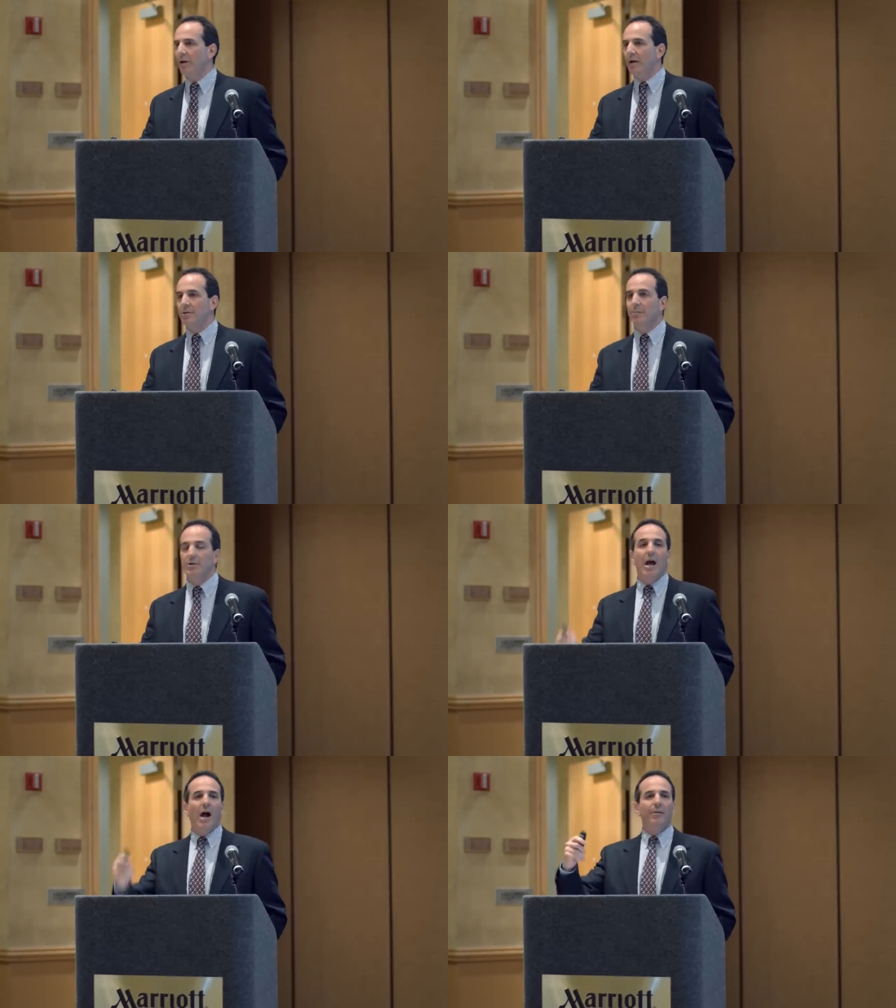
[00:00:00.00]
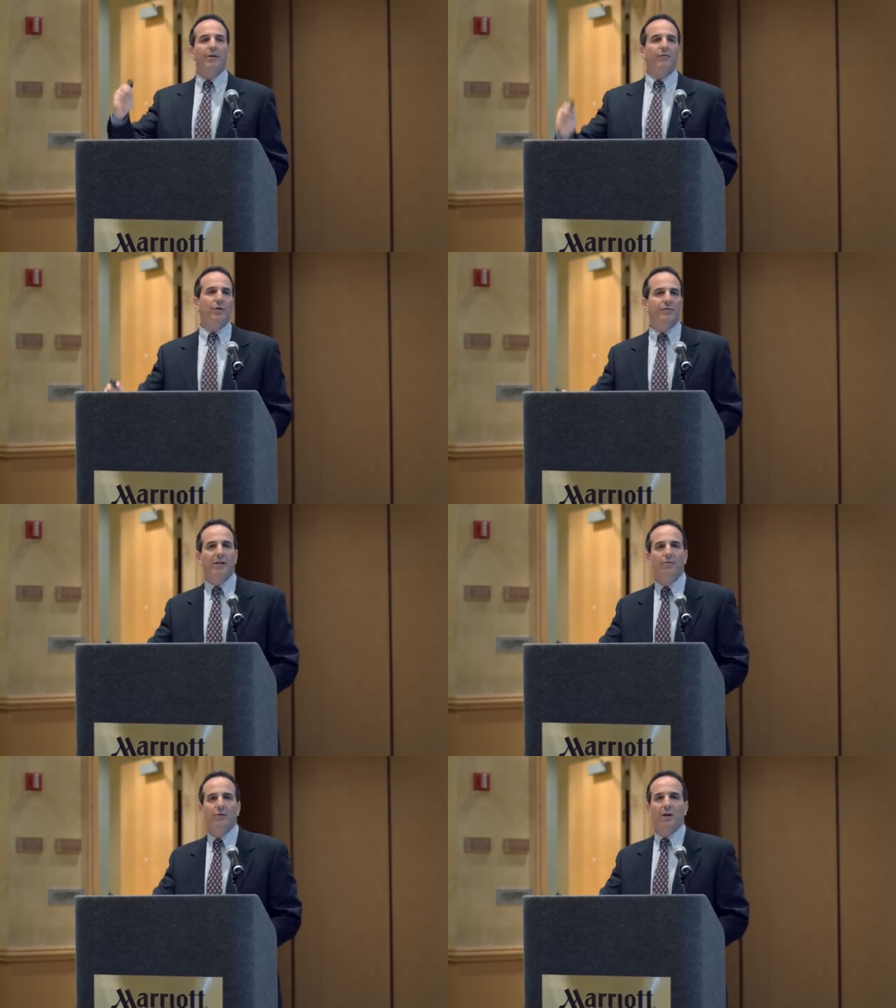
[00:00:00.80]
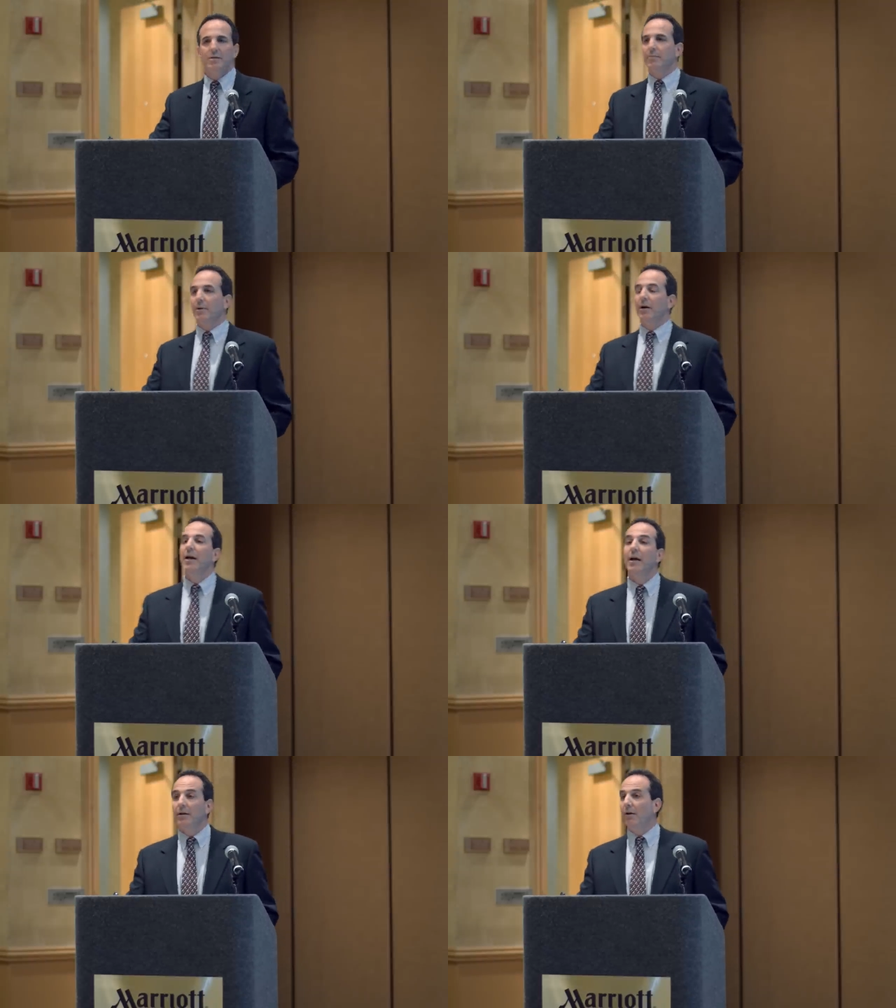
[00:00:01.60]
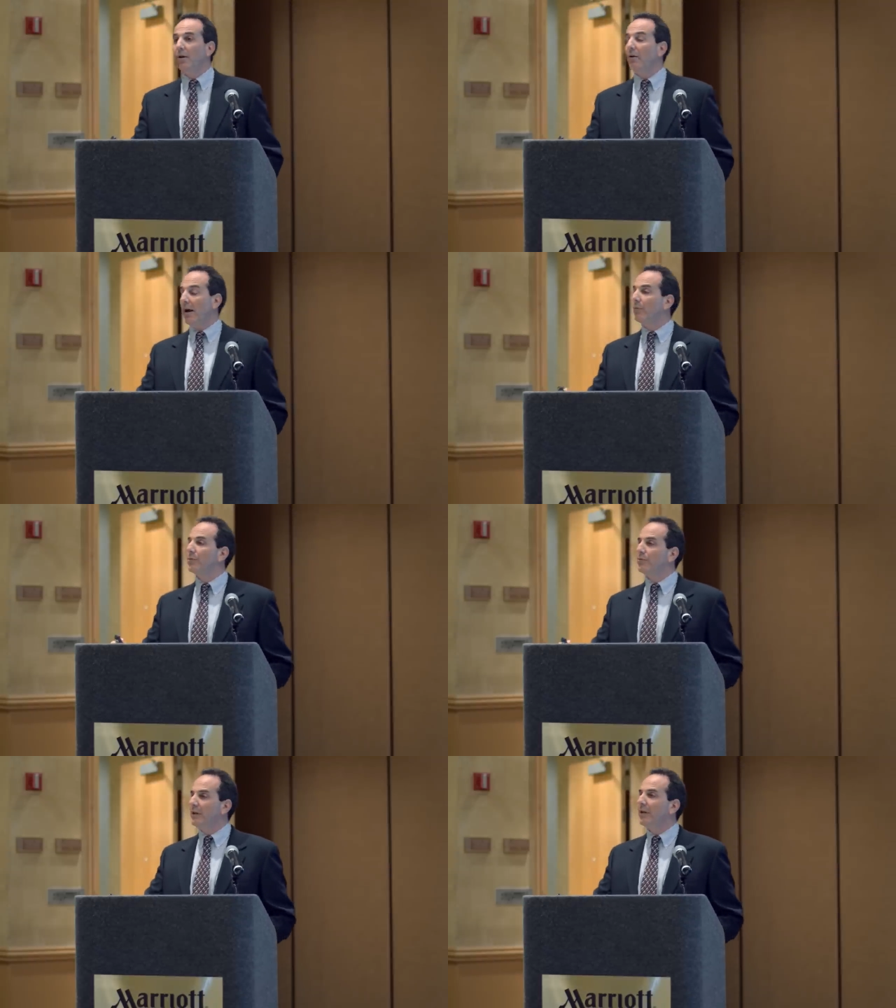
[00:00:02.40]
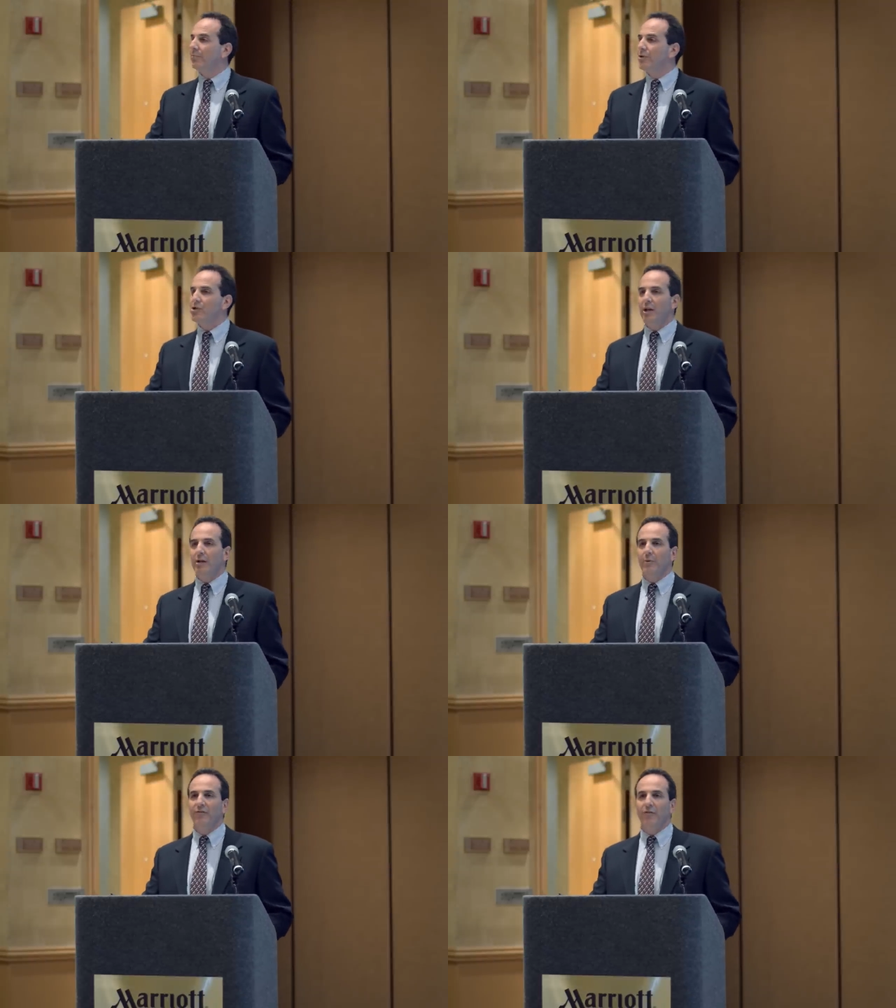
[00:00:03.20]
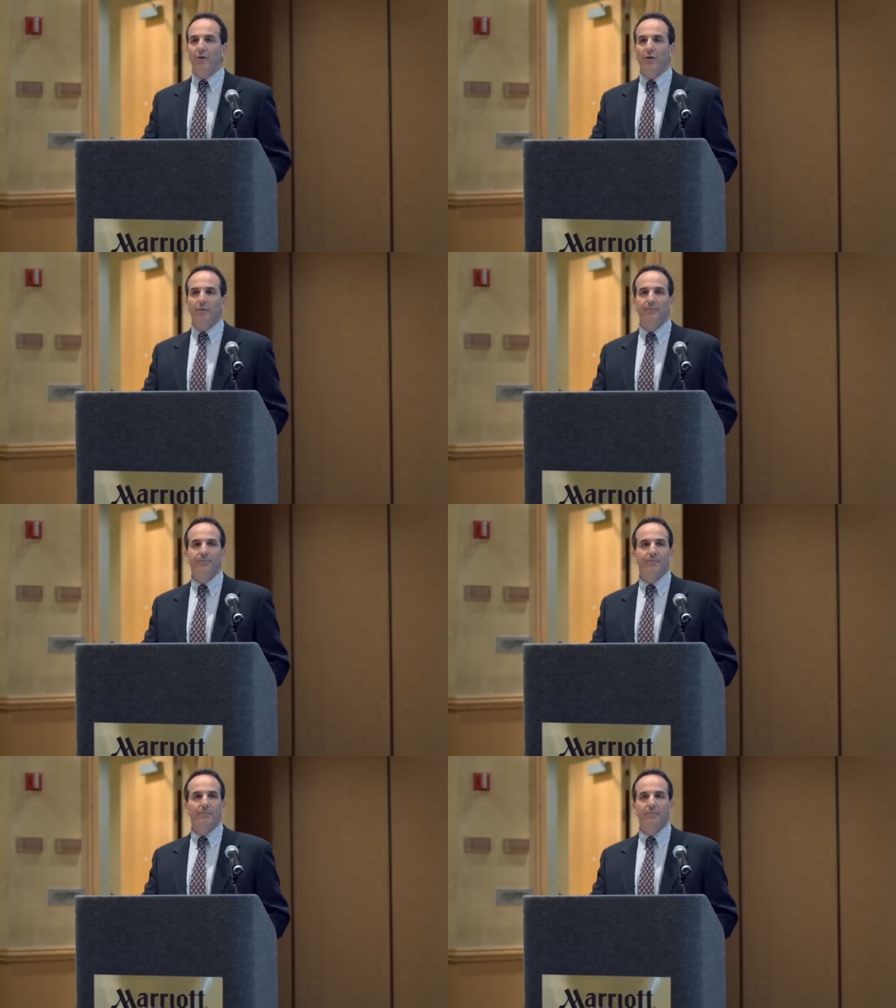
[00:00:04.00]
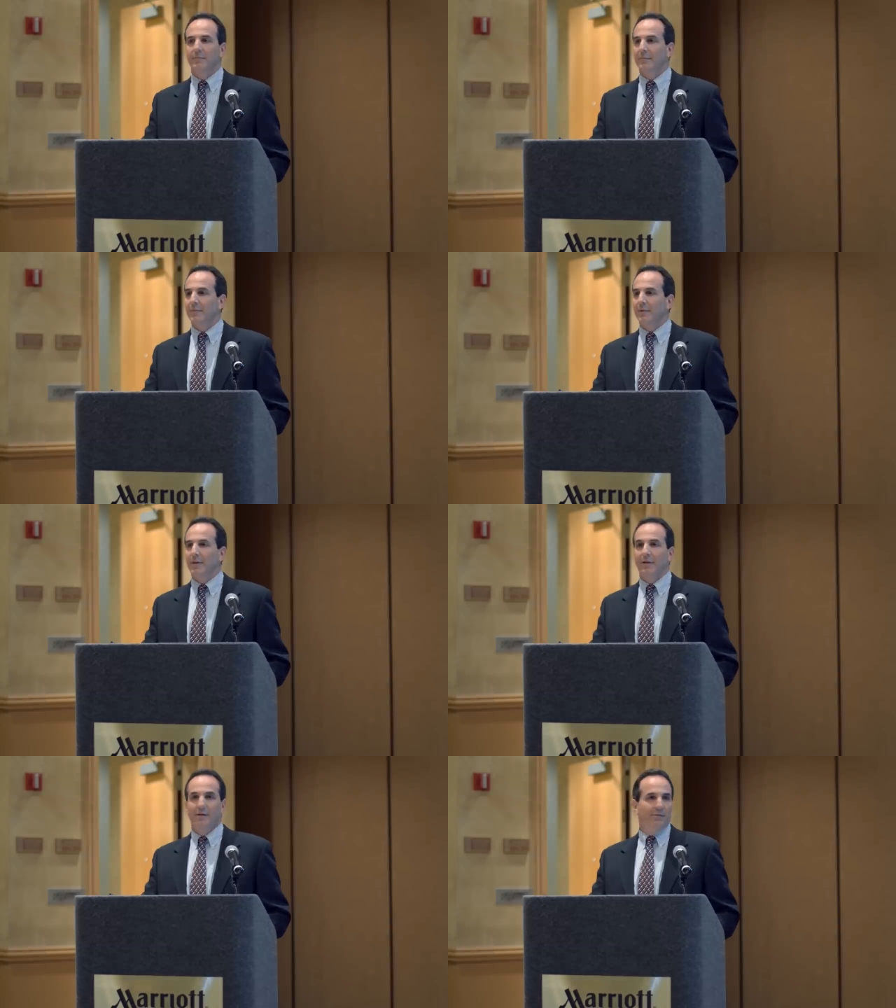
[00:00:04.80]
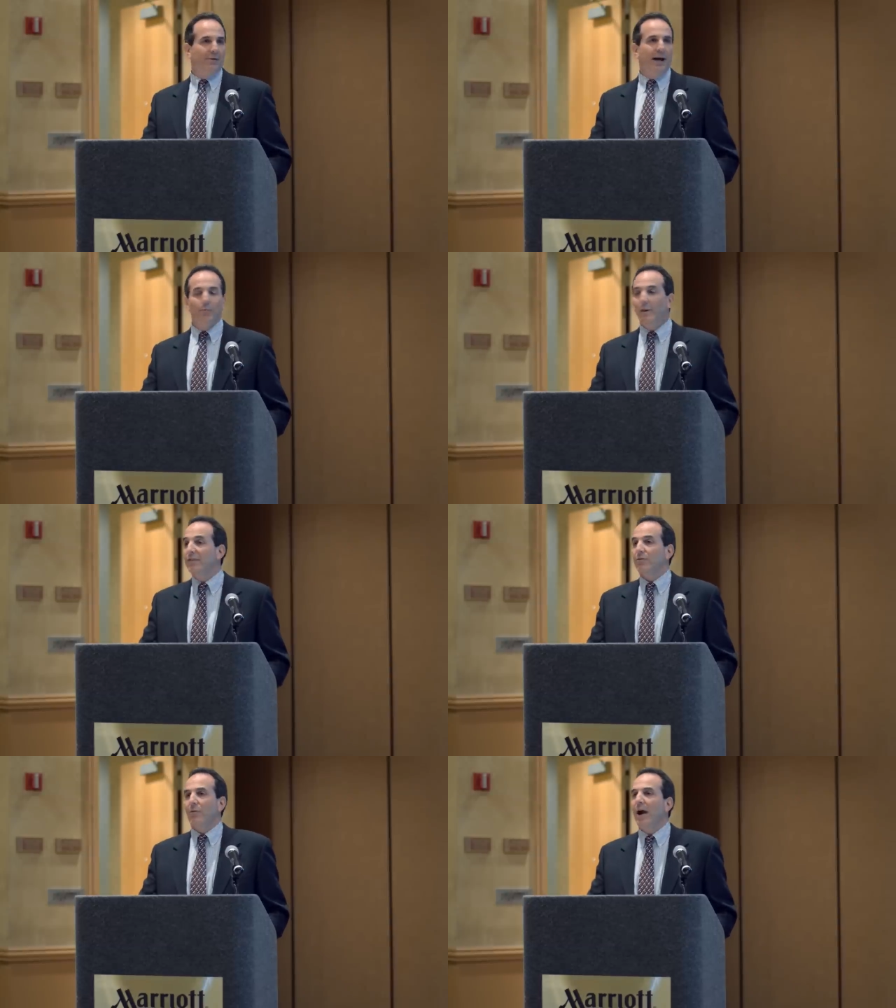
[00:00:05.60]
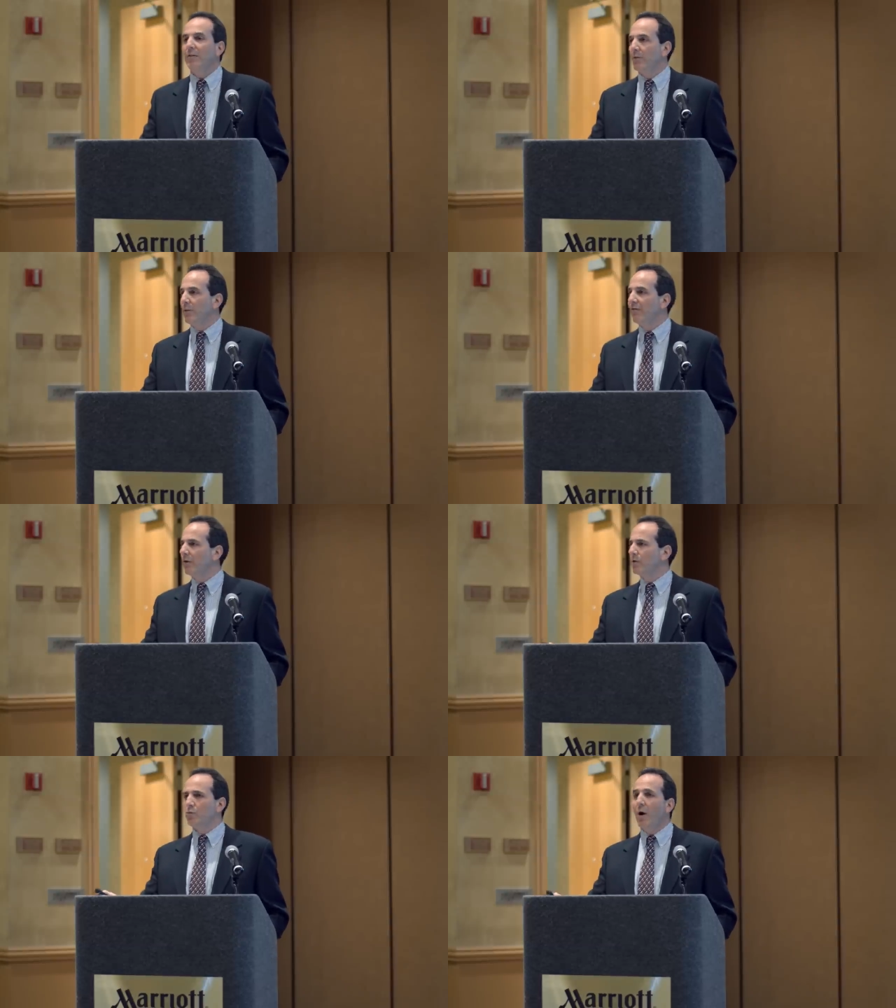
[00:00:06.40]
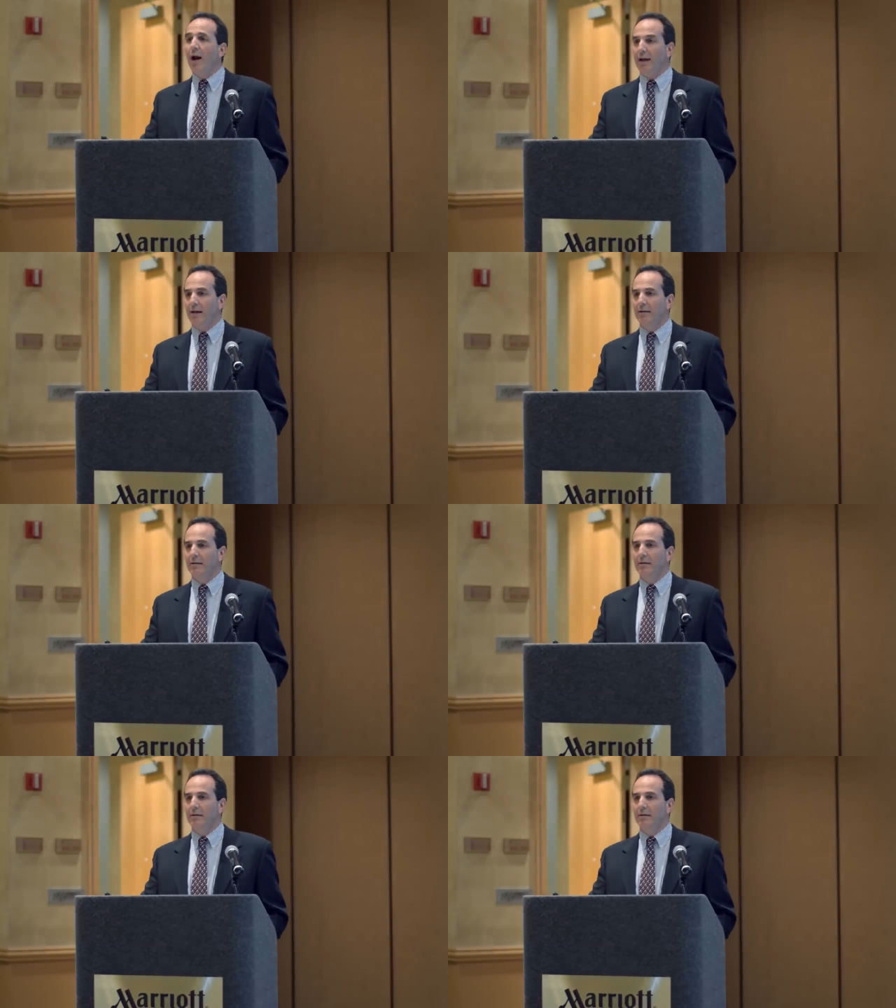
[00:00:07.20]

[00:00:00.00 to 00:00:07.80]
a customer. How many of you have said to a customer, you know, I would really appreciate a referral? Right? We thrive on referrals. Why?